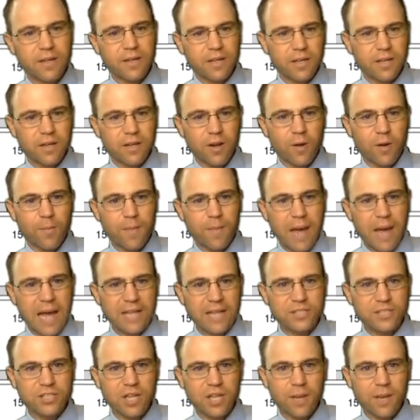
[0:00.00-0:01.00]

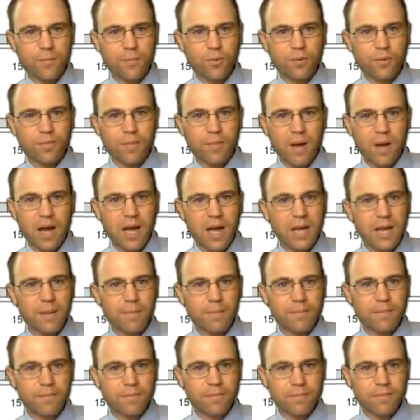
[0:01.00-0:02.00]
match up with my,
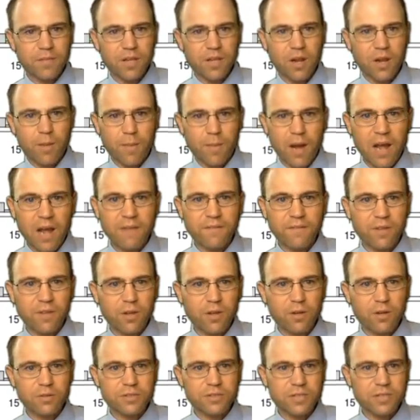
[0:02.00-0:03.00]
my
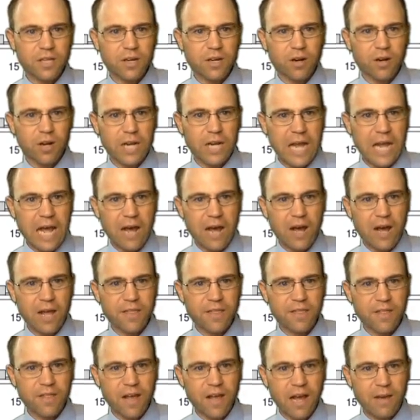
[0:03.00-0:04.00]
views here on how
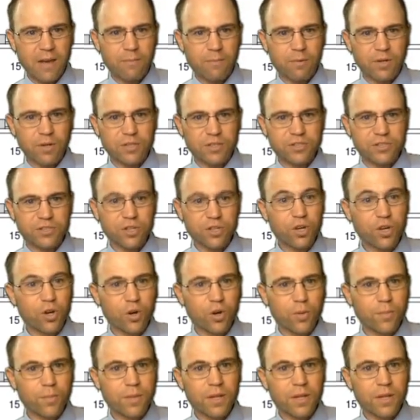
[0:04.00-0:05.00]
I would
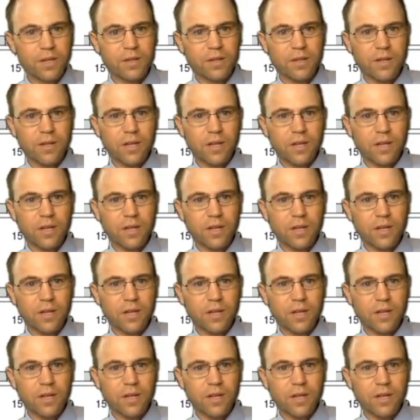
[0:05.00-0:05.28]
assume that,